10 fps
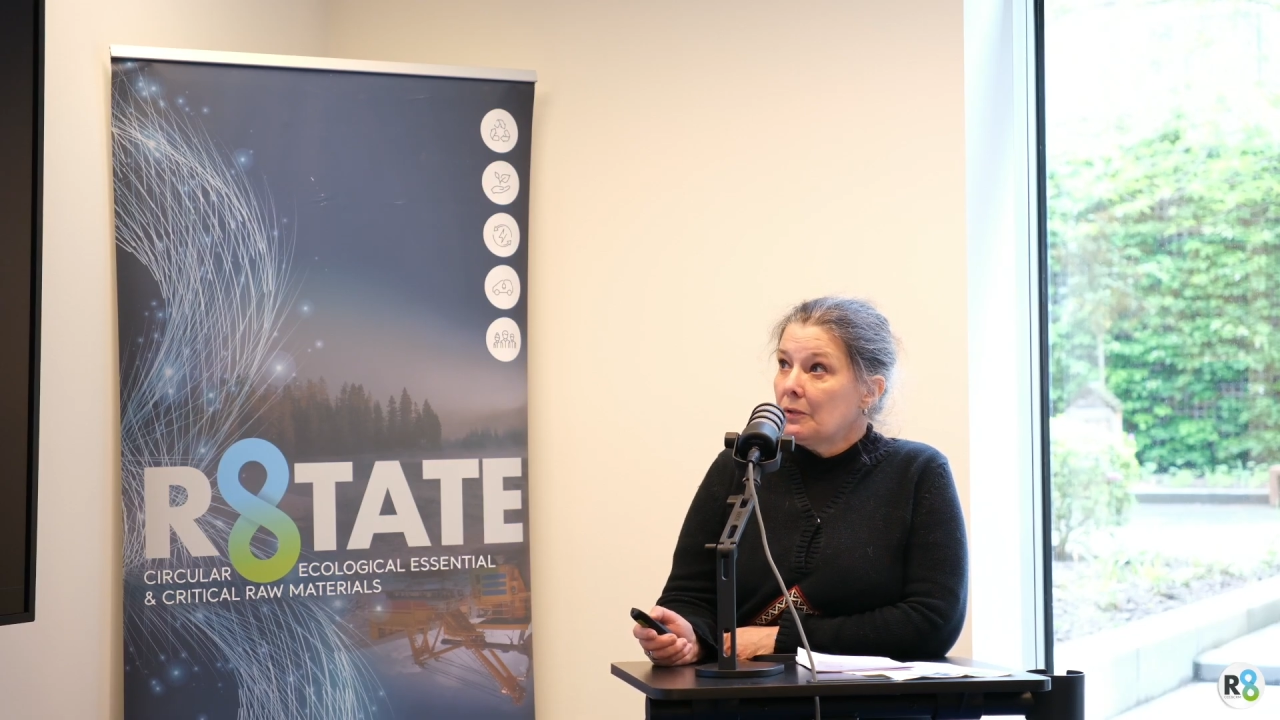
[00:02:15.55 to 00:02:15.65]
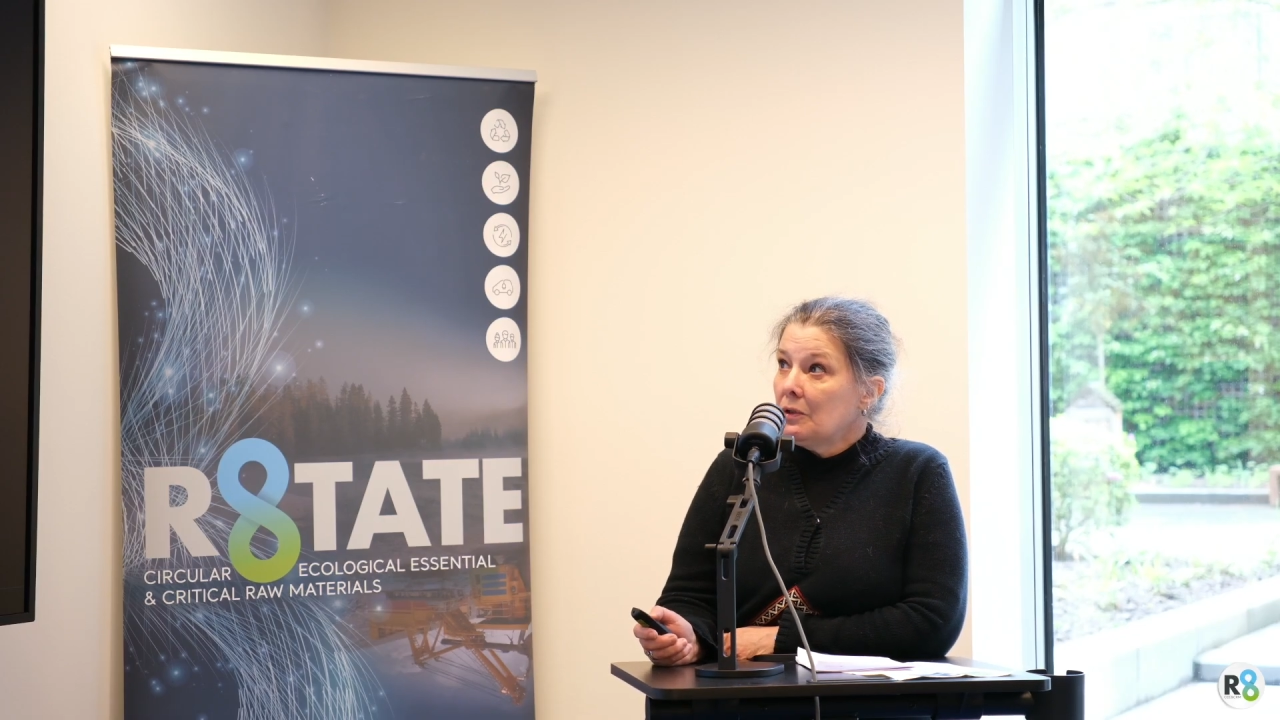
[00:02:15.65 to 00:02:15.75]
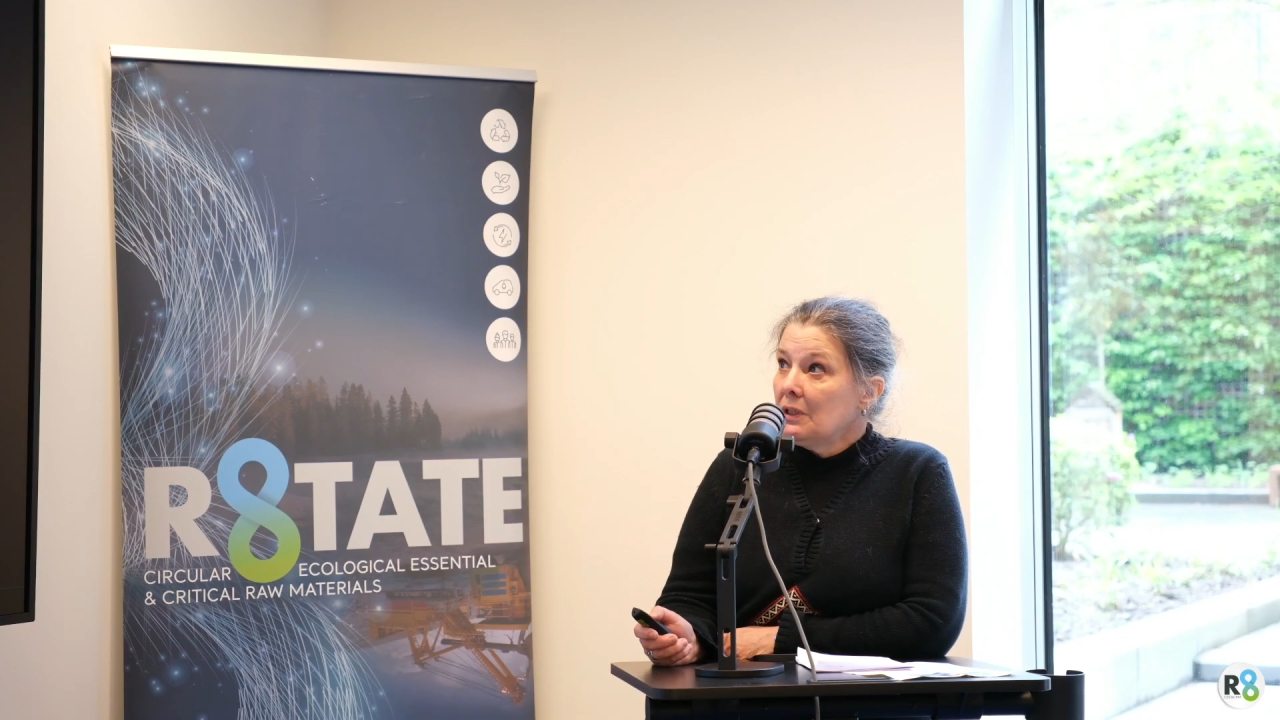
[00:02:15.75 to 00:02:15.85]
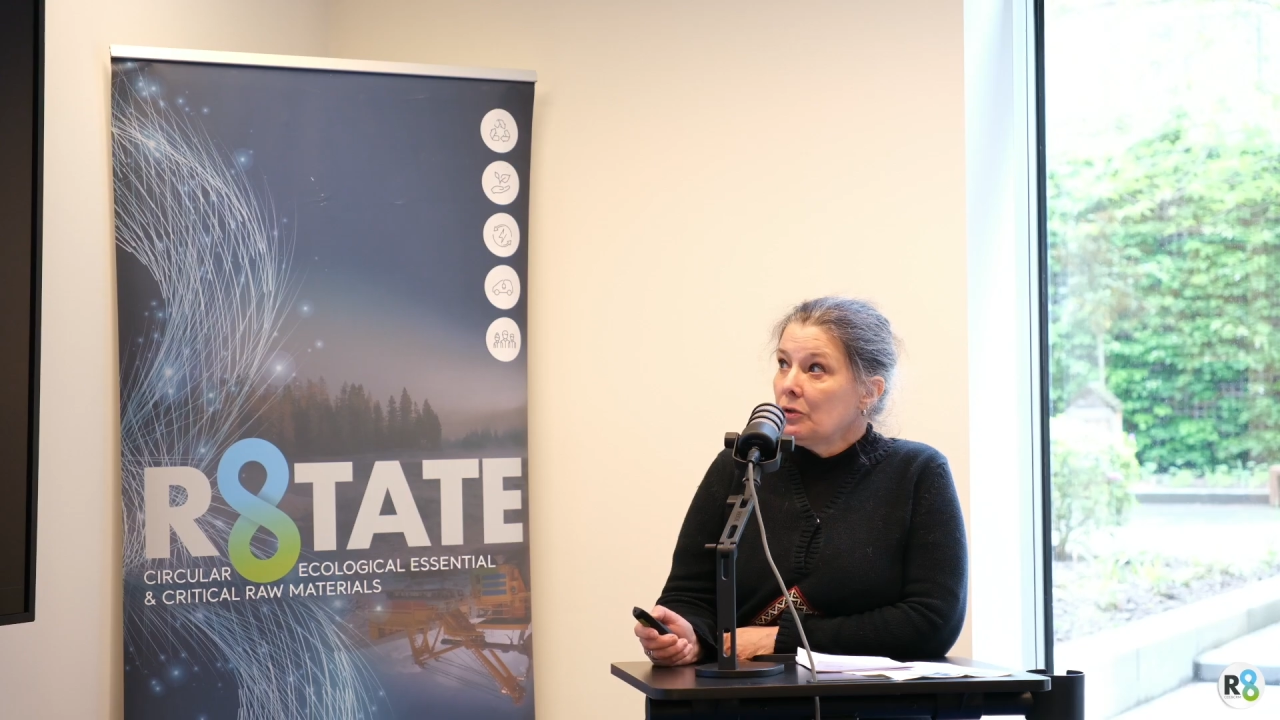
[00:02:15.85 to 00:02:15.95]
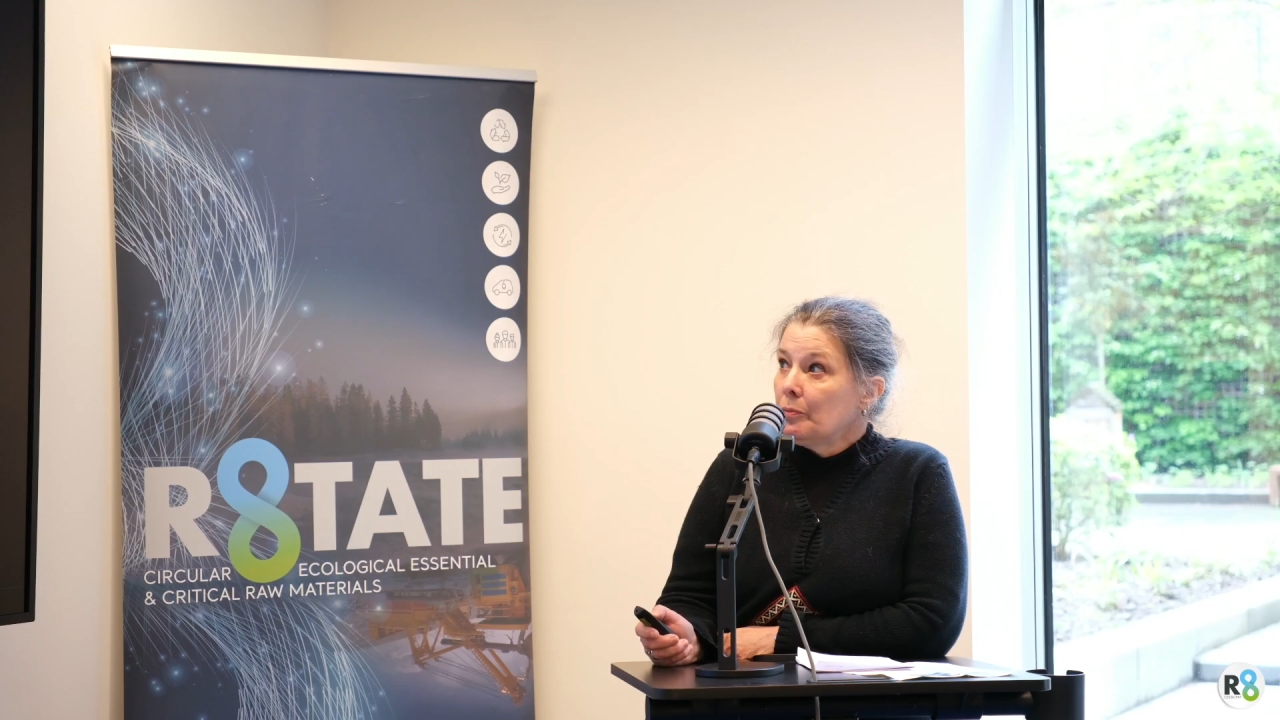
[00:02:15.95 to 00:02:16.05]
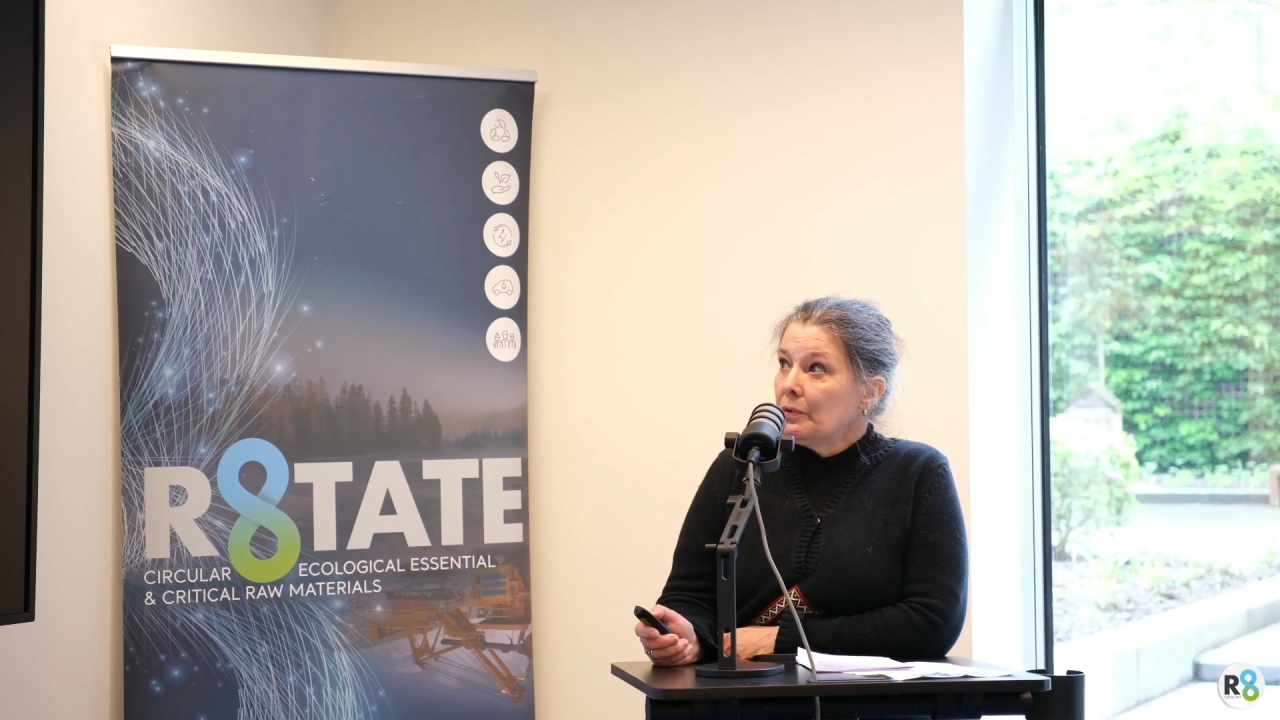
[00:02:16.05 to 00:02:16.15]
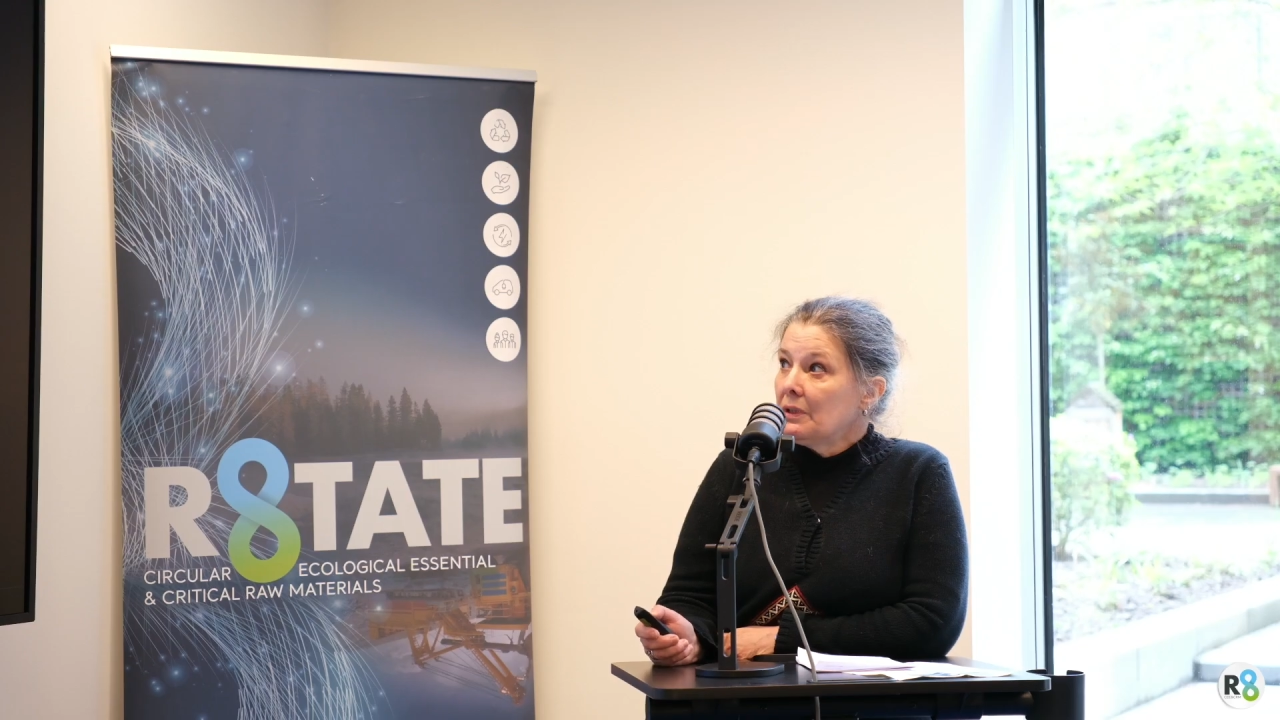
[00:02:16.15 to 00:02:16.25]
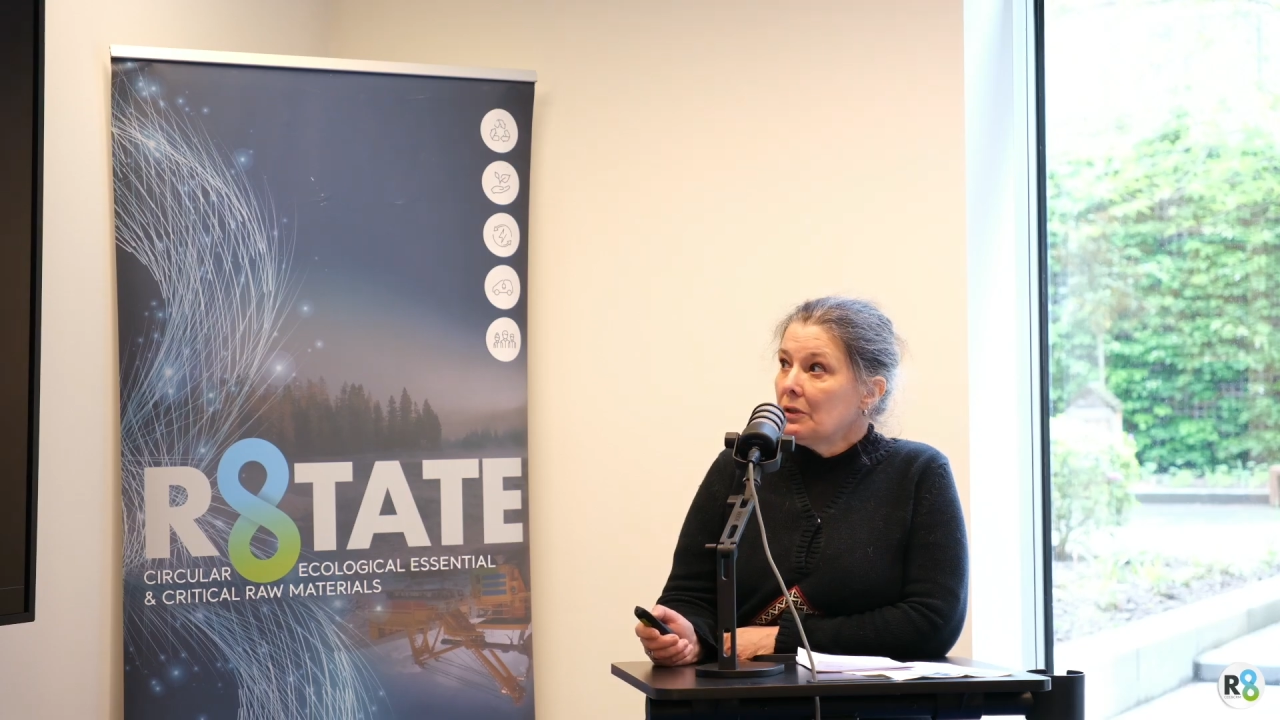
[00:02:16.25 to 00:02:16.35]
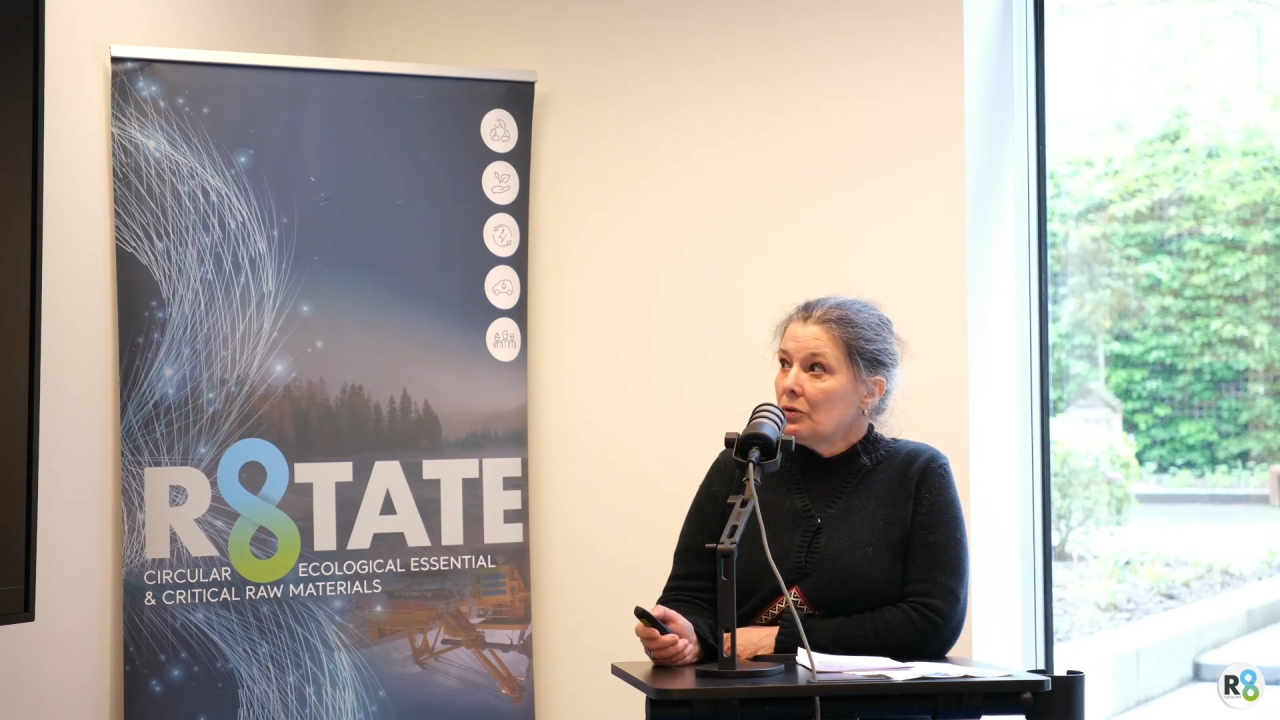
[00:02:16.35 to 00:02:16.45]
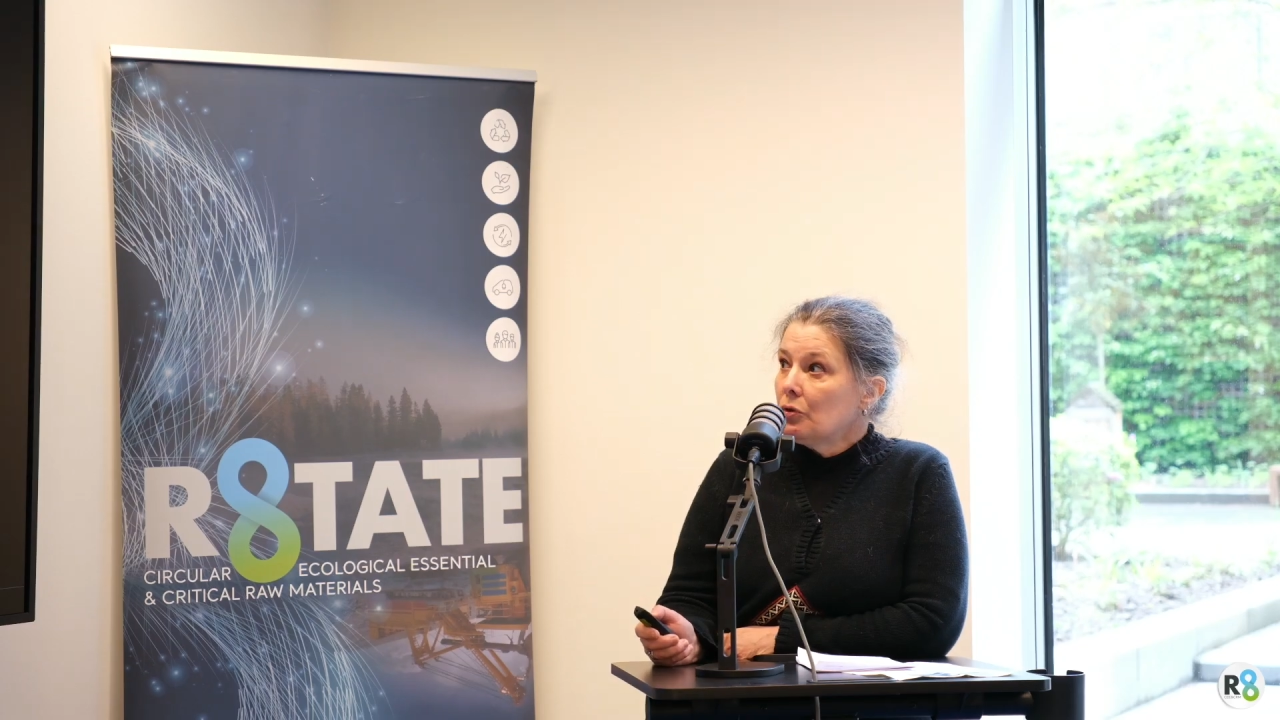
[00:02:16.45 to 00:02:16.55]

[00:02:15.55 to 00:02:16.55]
going to present